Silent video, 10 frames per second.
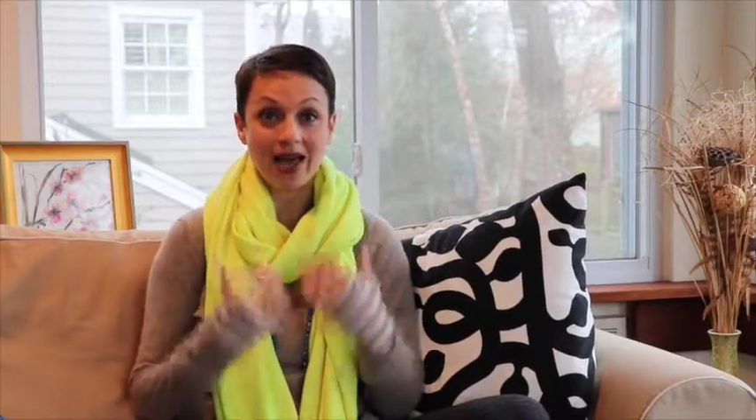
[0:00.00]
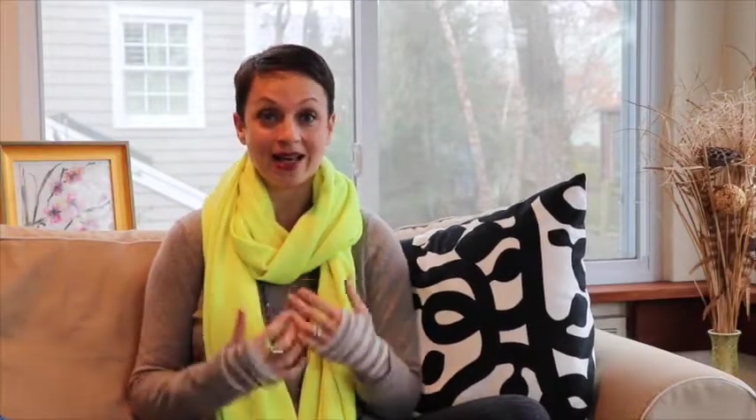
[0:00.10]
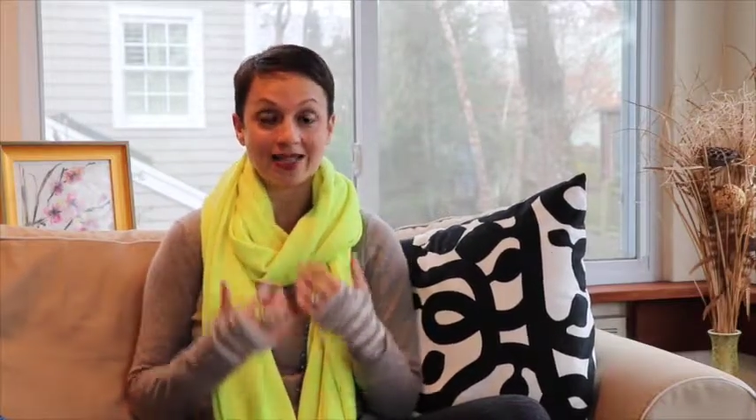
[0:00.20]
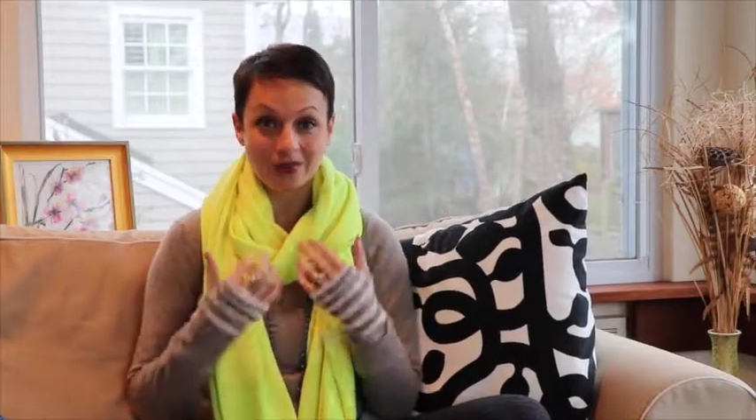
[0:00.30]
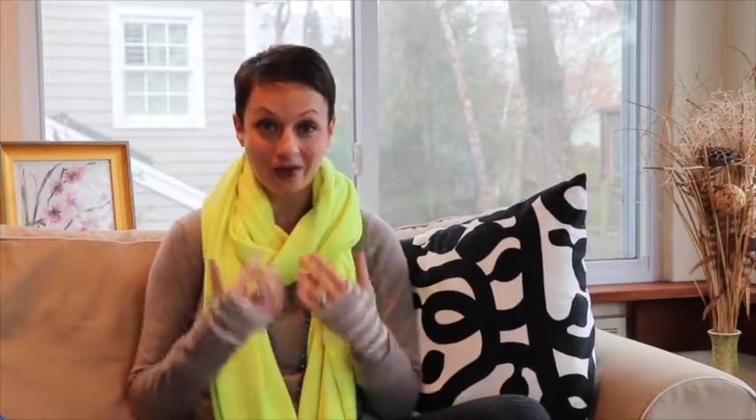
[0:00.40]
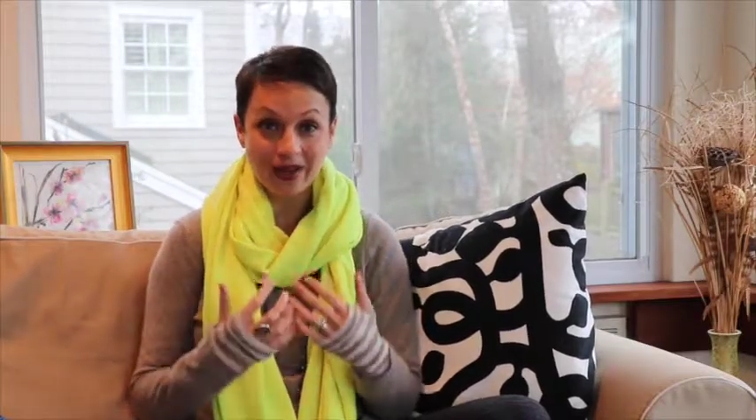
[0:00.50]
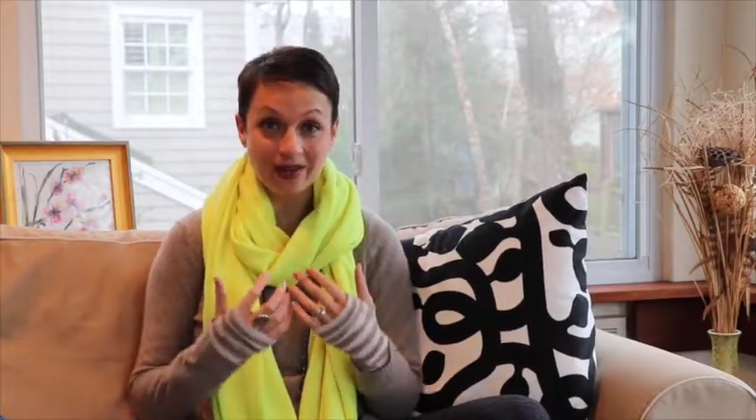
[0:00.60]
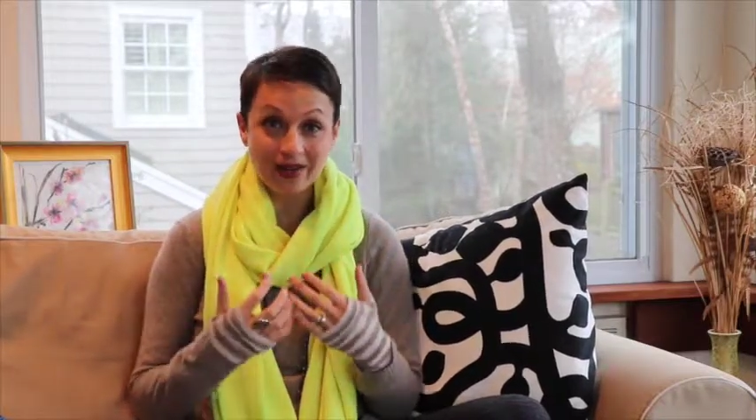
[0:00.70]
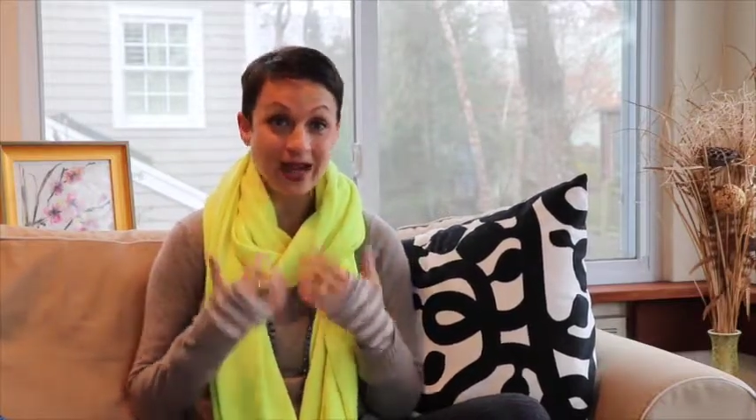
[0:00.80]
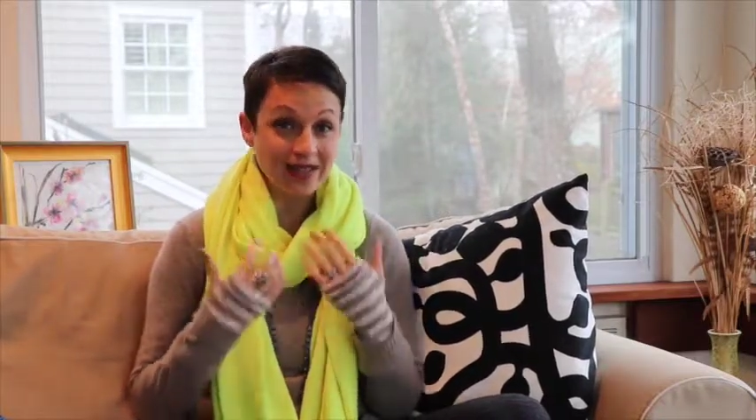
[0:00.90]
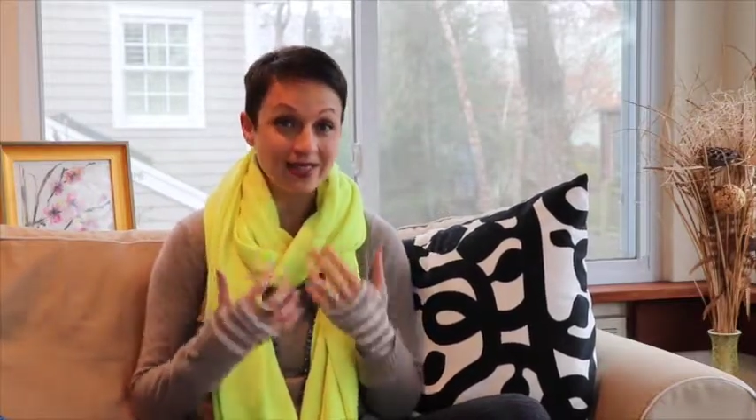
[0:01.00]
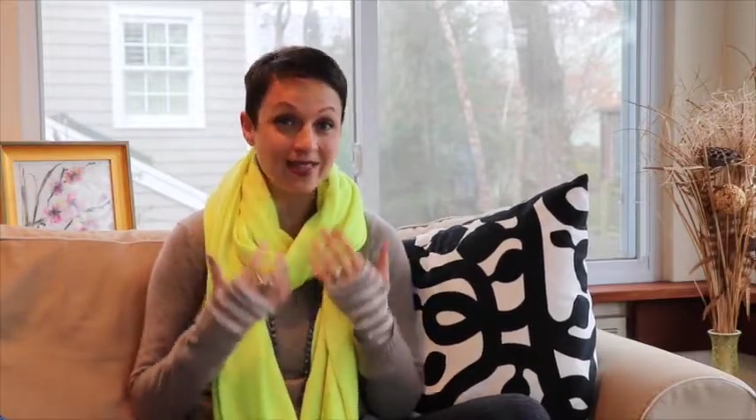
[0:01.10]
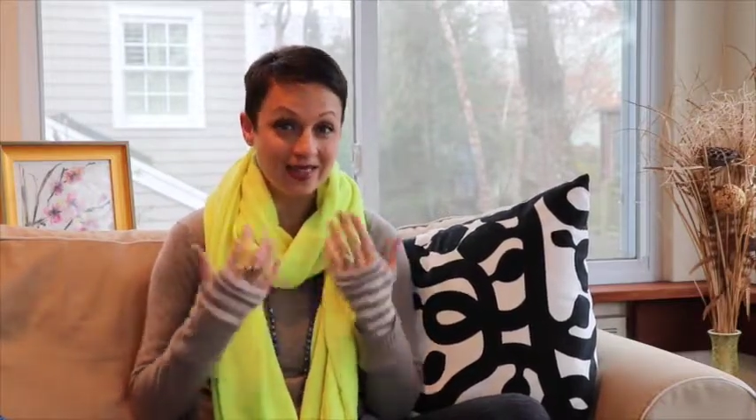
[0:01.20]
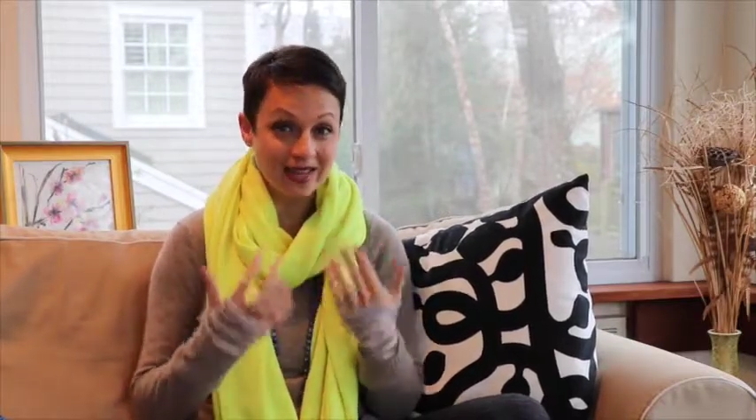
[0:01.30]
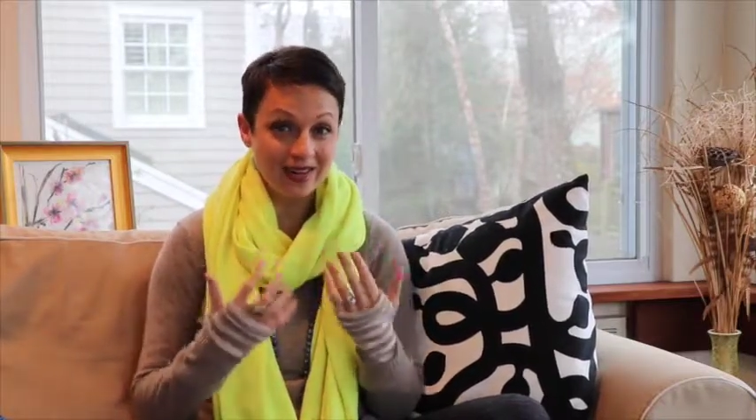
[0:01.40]
as a writer and as a
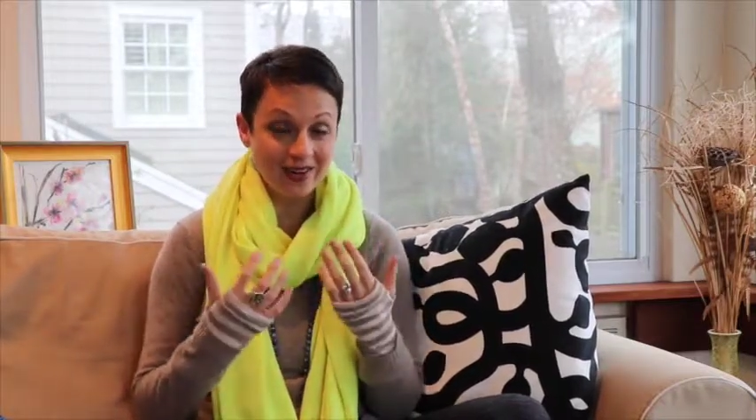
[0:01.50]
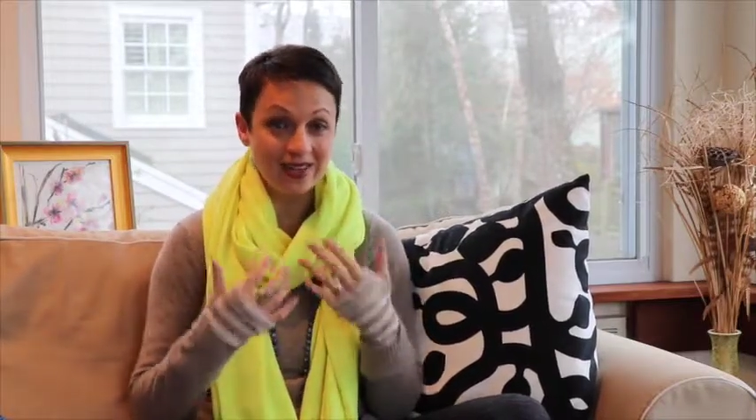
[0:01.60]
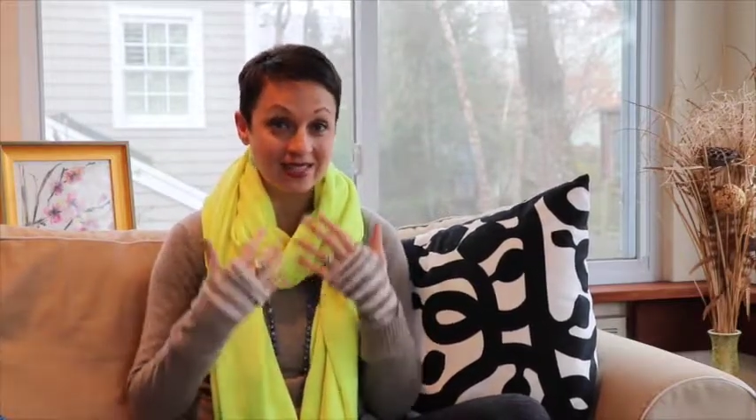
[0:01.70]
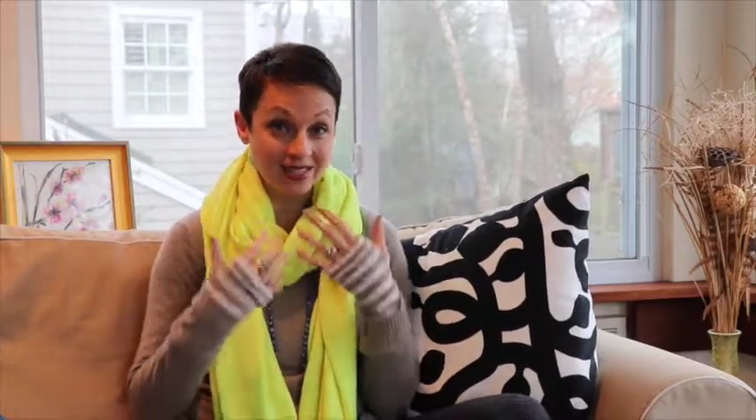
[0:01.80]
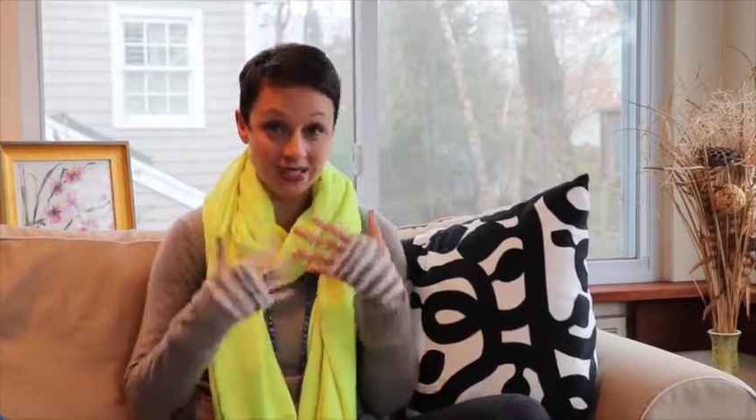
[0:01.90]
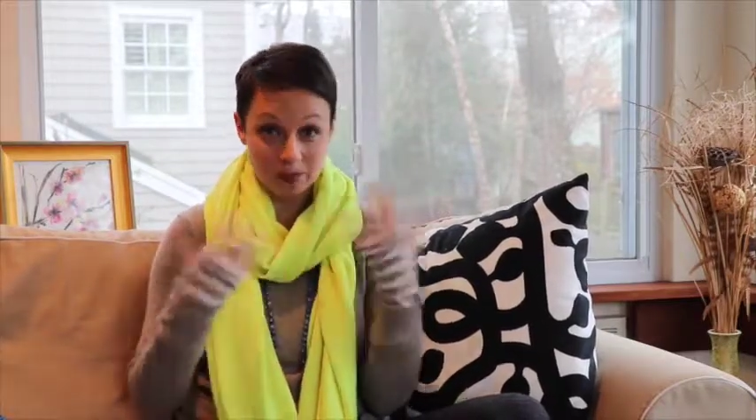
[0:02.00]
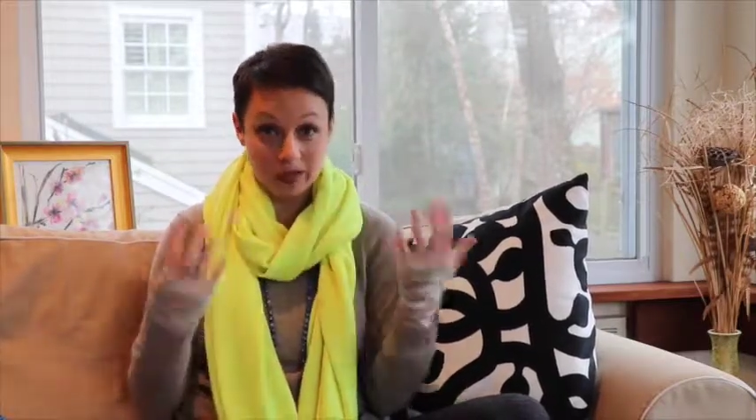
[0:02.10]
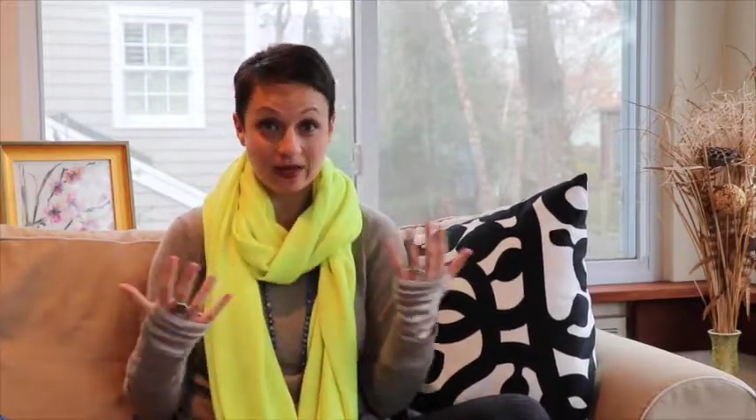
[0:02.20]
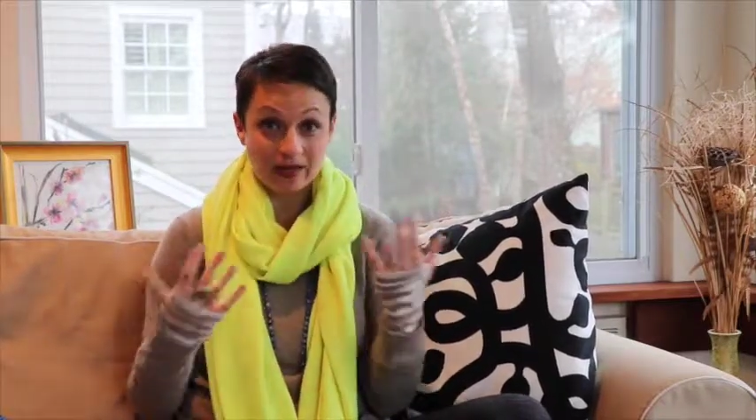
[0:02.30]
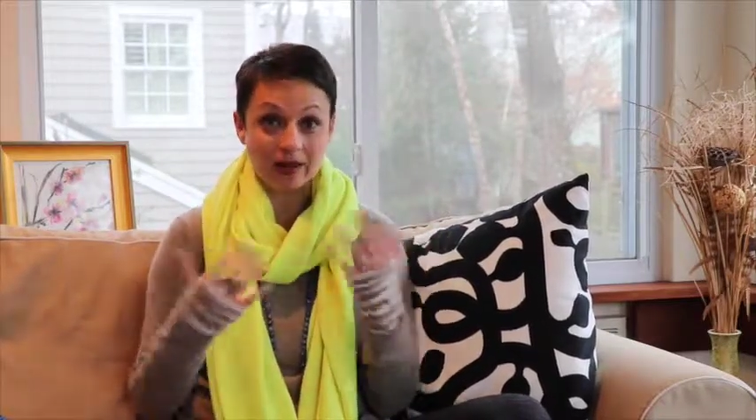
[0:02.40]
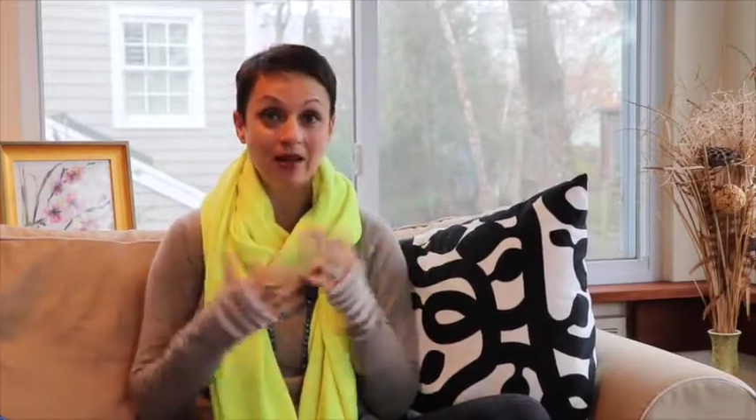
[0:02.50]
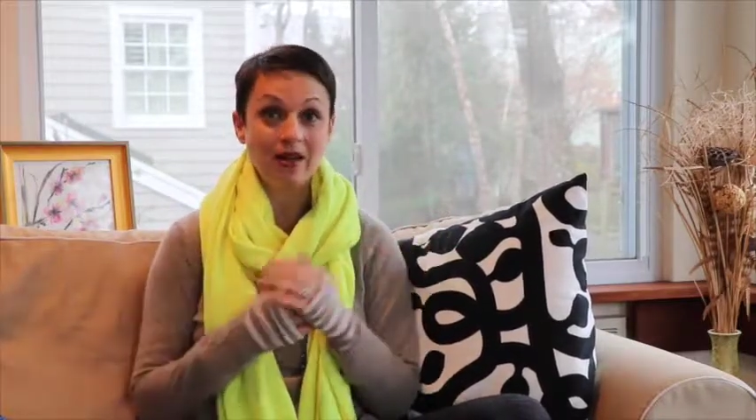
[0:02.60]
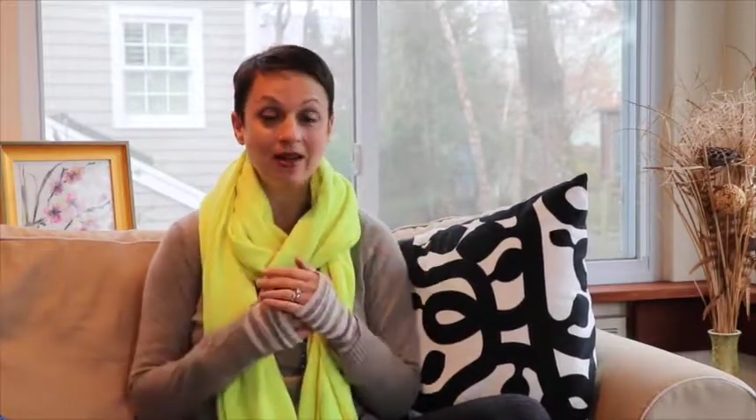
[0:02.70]
thinker, as a speaker,